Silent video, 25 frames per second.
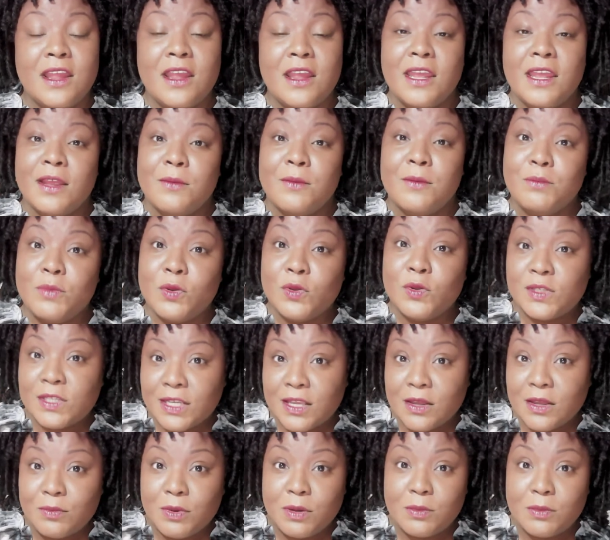Music could
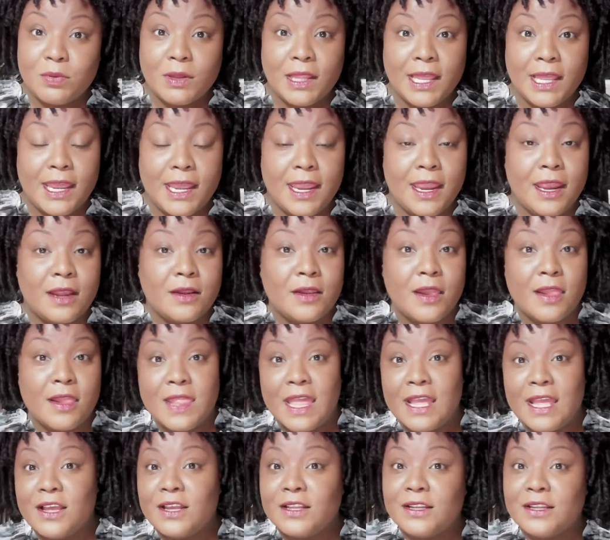be played, and they
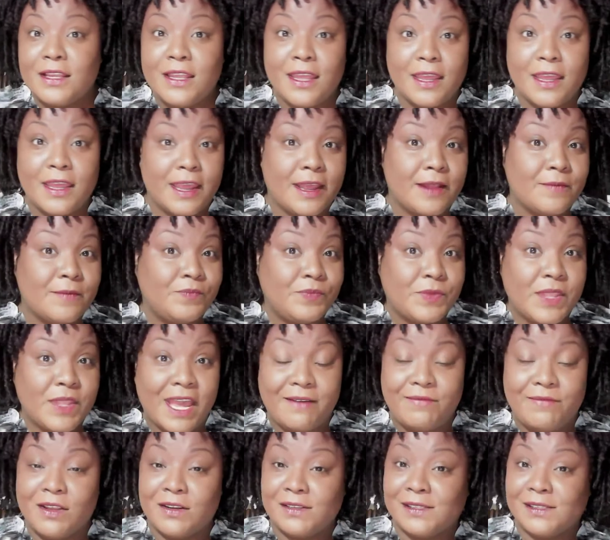could again have
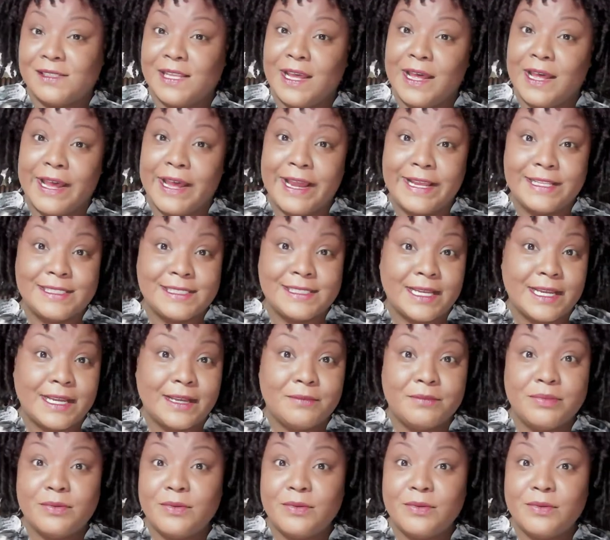their signs up,